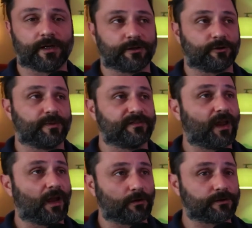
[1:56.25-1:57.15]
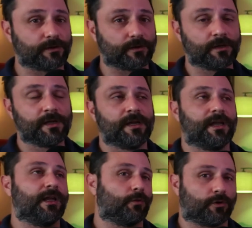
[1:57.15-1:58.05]
a little bit of character
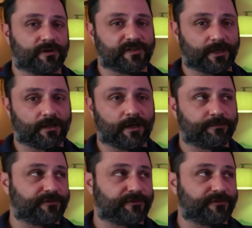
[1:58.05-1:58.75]
in order to set it up.